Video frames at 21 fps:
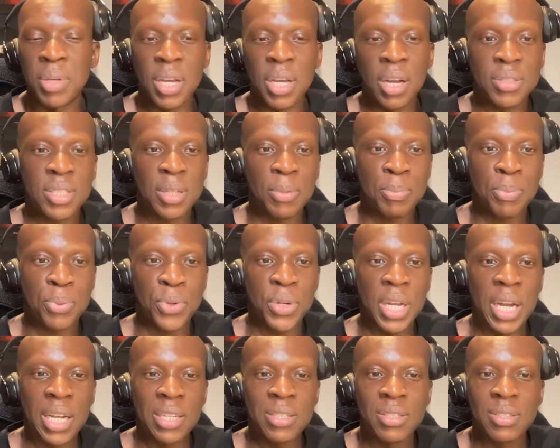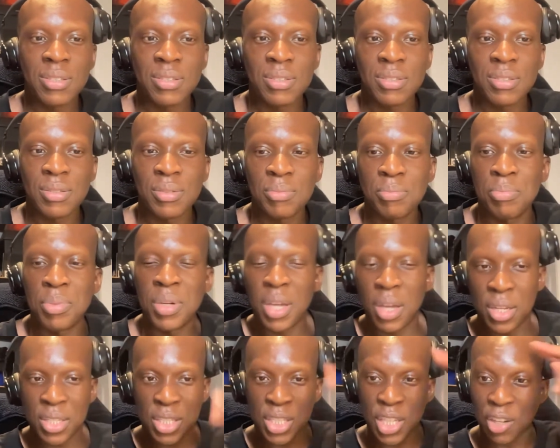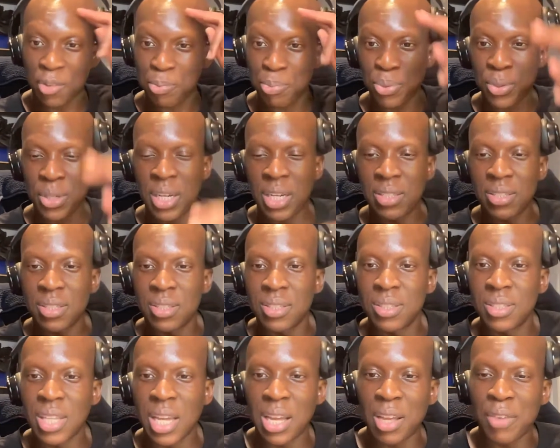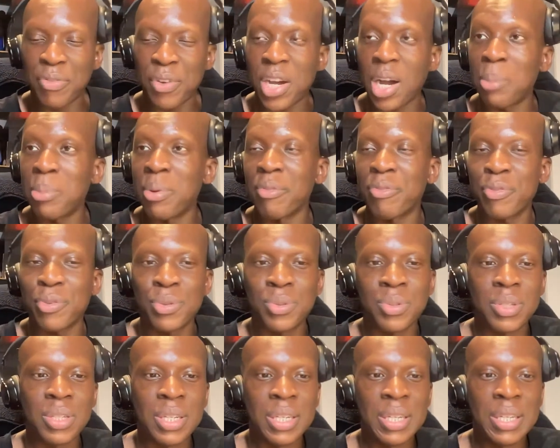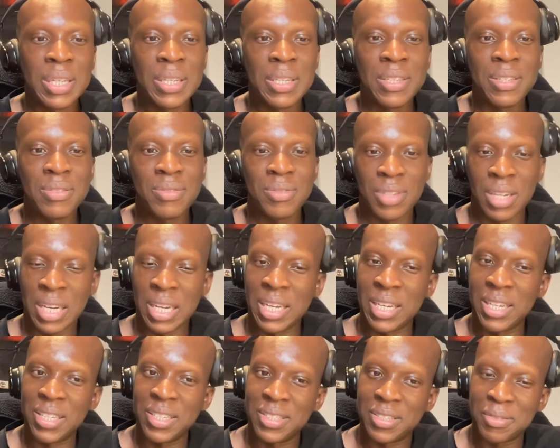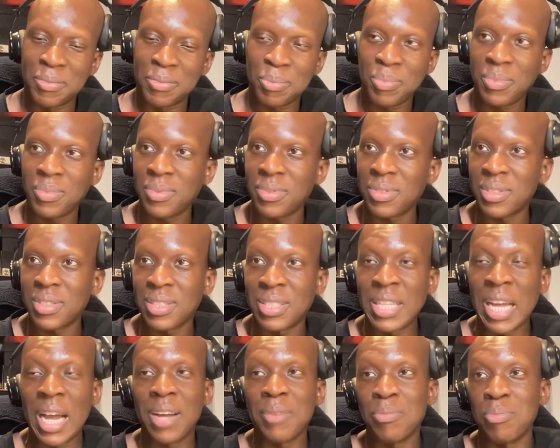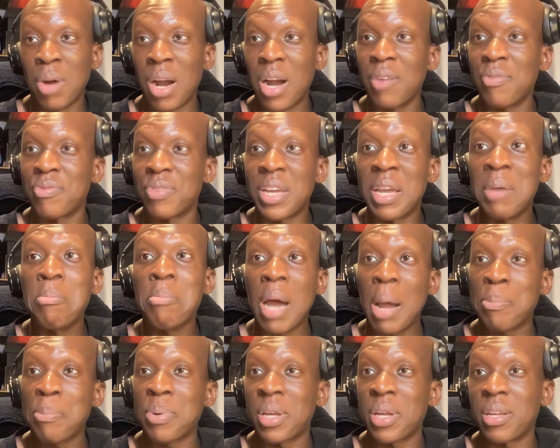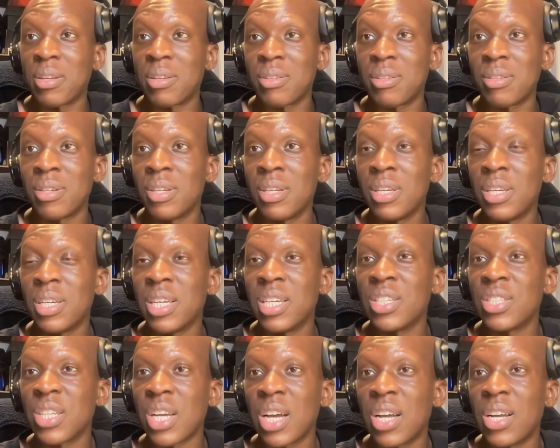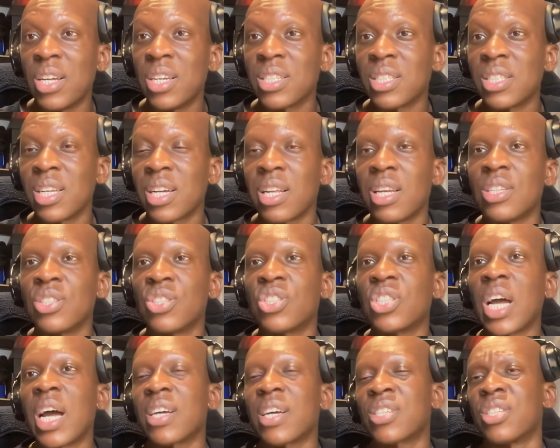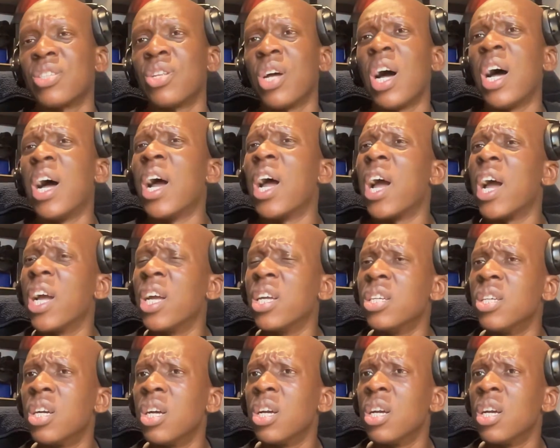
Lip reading: up to Priyan. Big up yourself, Priyan. Thank you for coming through. Hey, that bruv, Mbappe. Here's Nicholas Jackson. Hey,